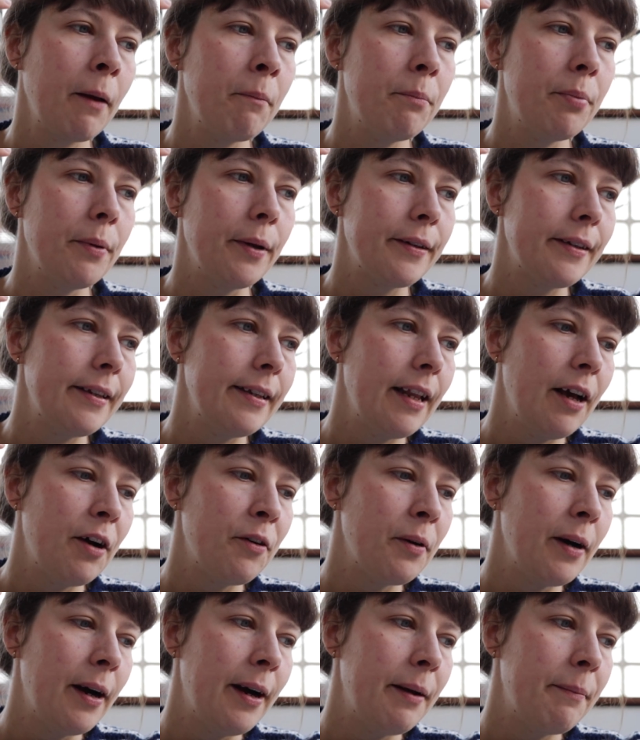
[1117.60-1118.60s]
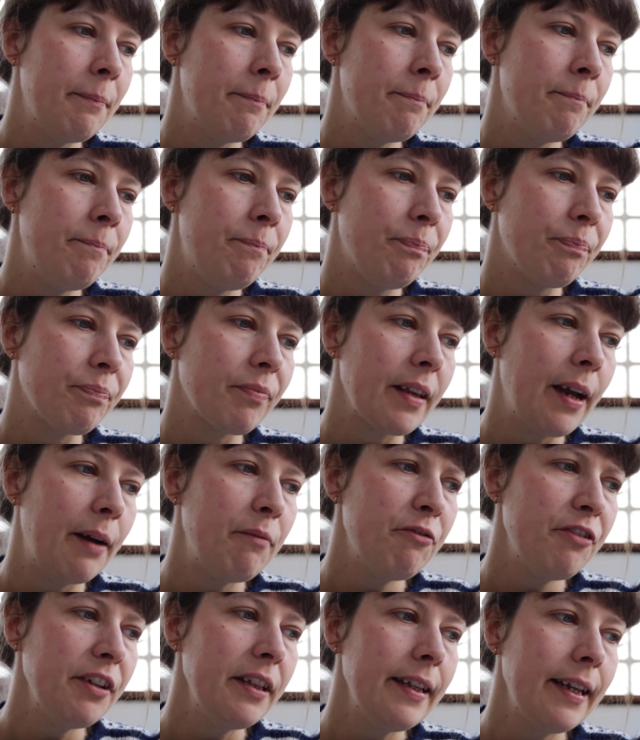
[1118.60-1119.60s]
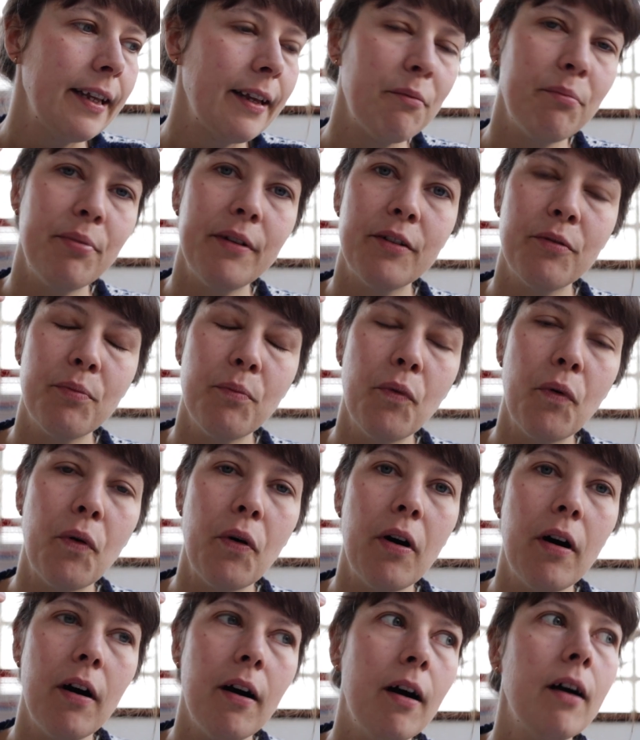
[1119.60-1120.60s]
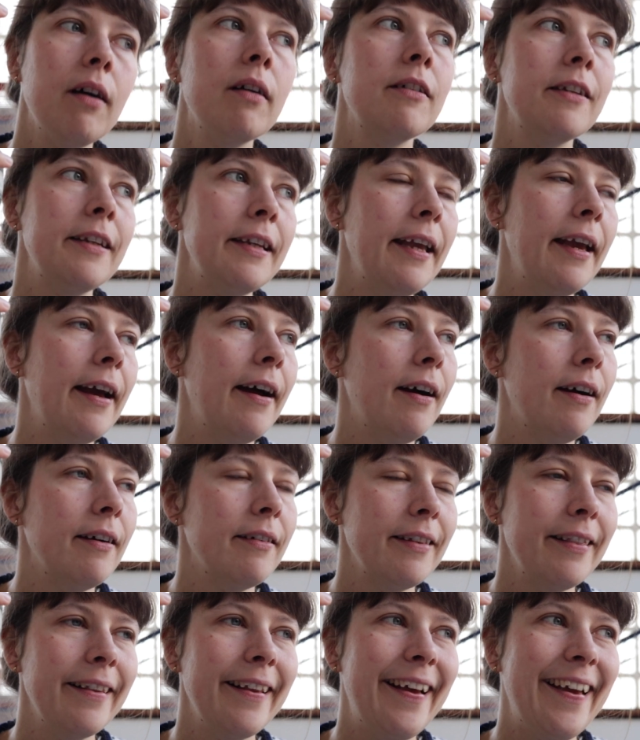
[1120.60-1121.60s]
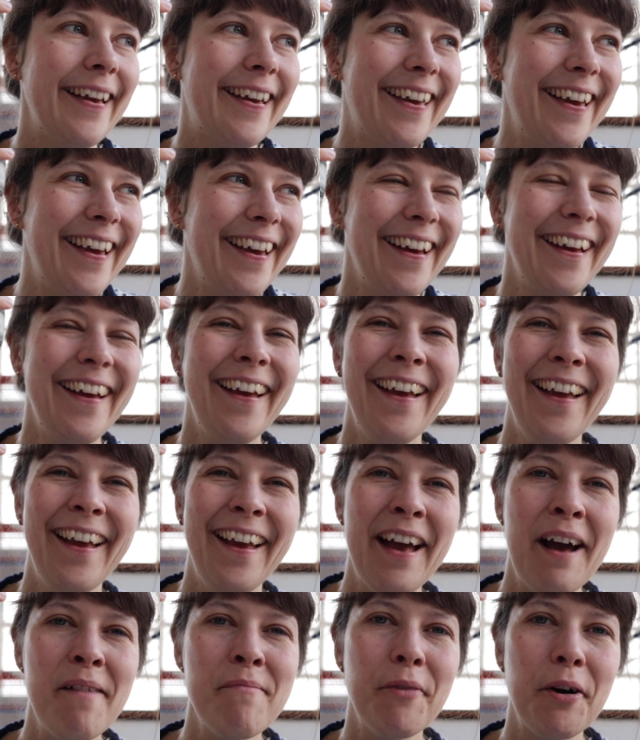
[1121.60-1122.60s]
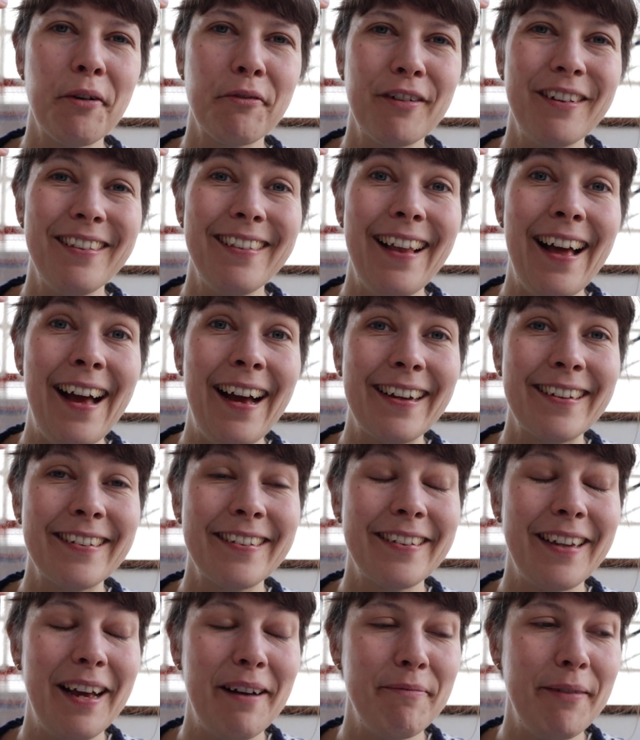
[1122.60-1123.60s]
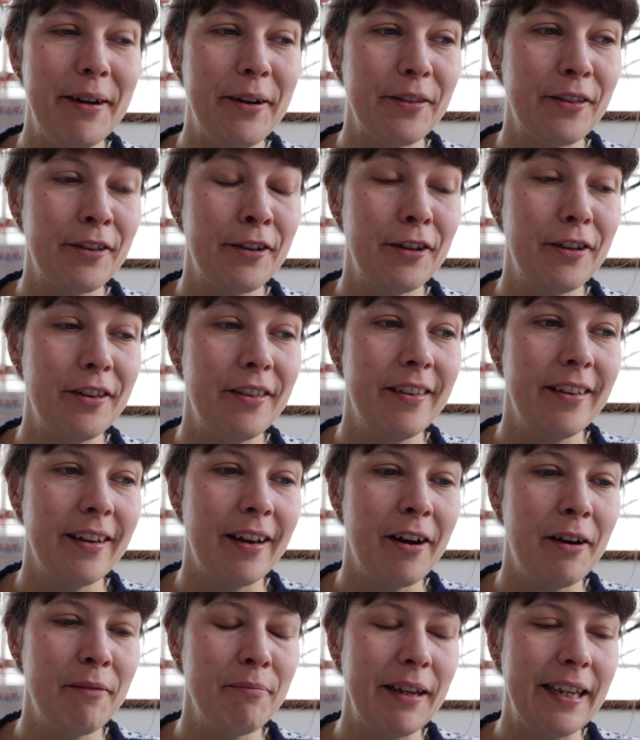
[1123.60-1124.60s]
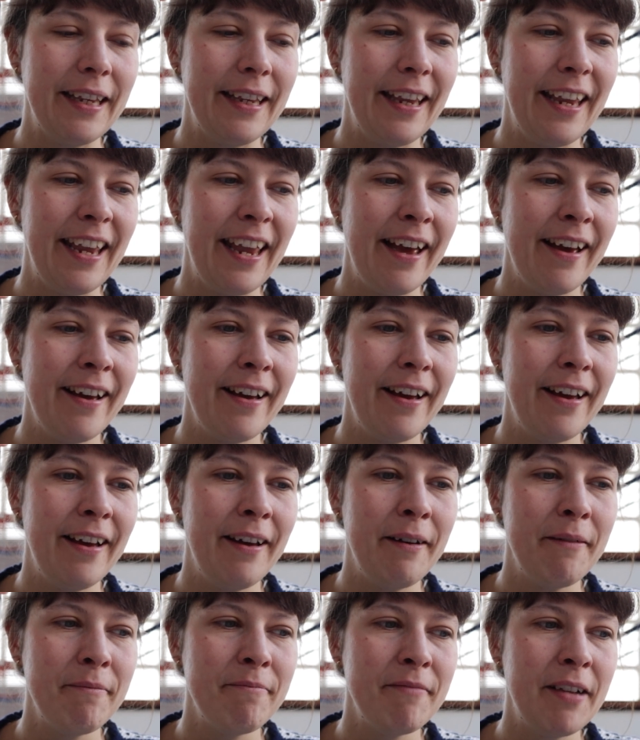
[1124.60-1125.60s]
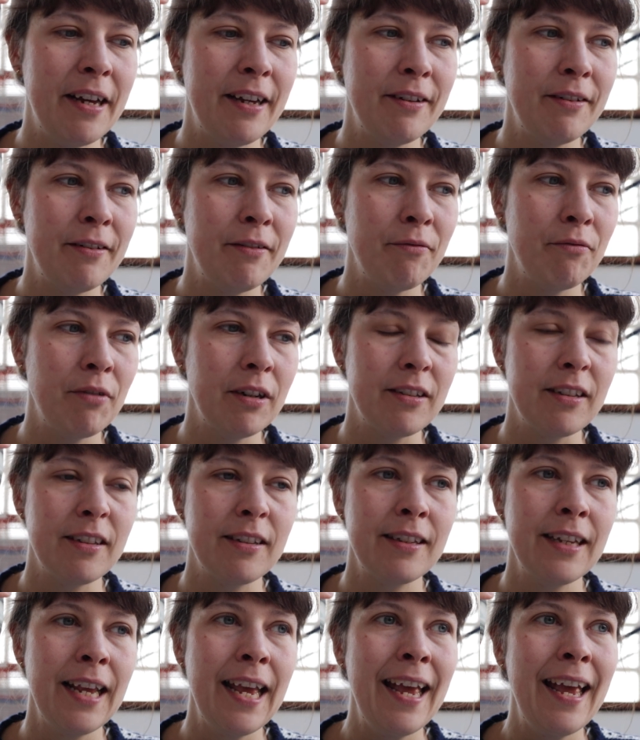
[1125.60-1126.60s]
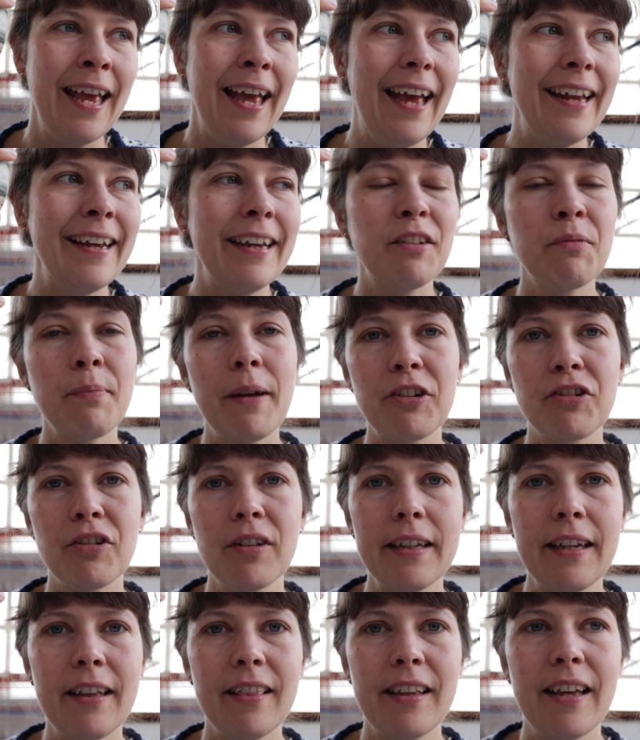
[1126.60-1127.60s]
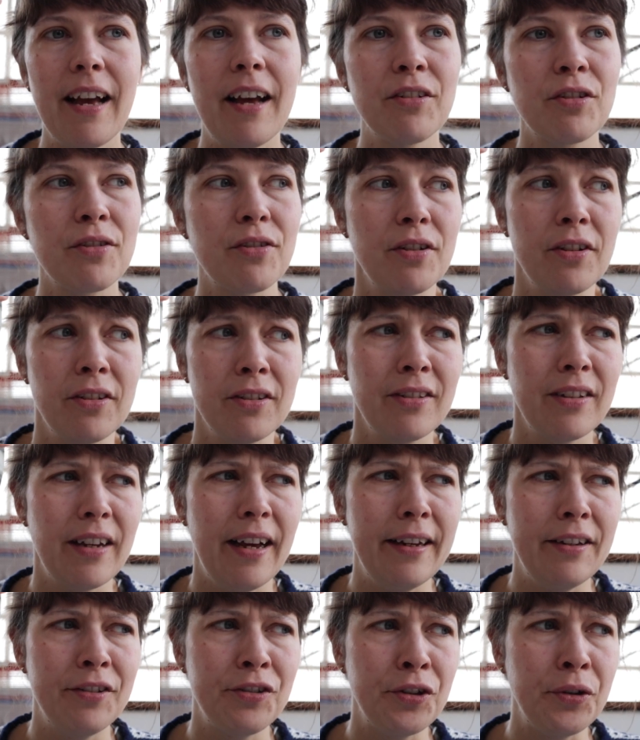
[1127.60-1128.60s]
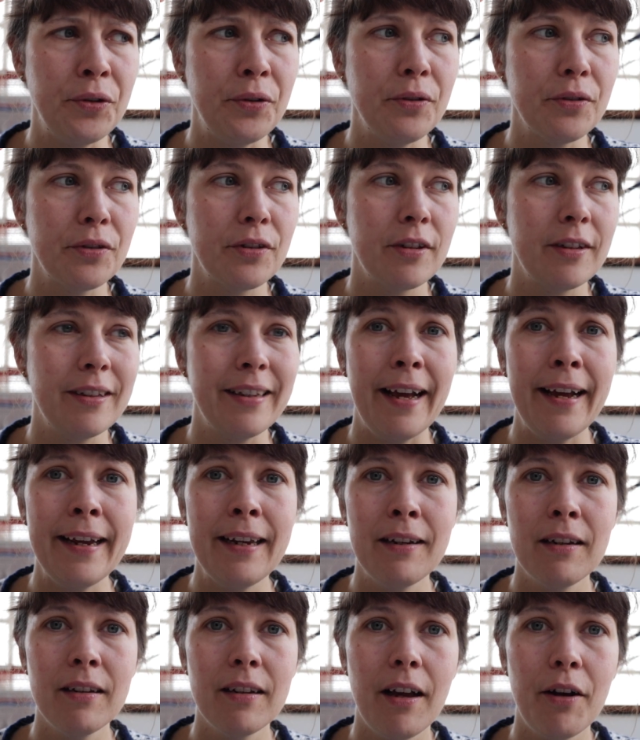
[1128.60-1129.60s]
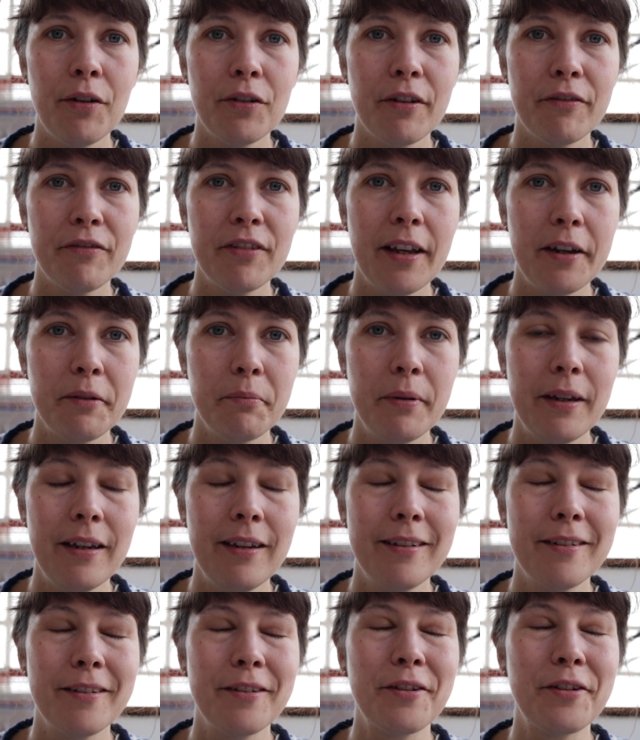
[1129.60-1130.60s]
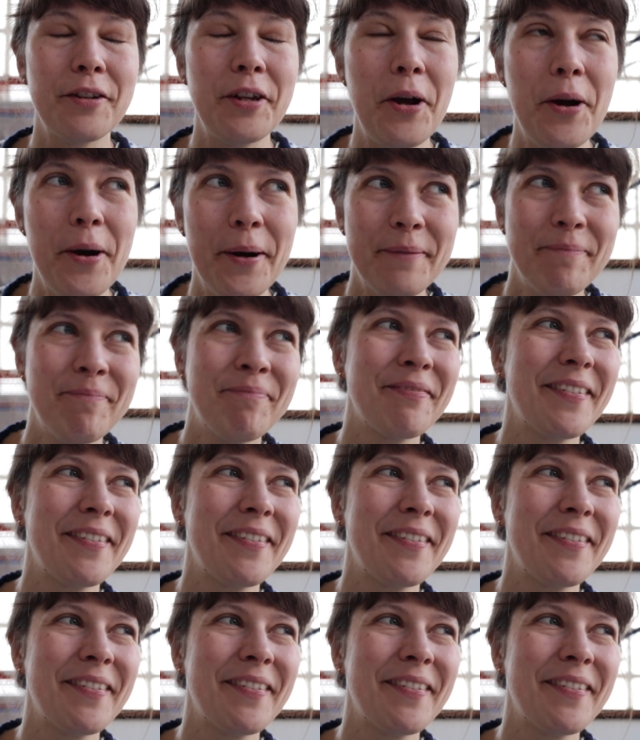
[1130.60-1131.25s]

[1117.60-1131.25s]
But now I'm feeling a bit more, yeah, like more relaxed about the coming year, and and especially the astronauts. I sold 9 out of 10 pieces, so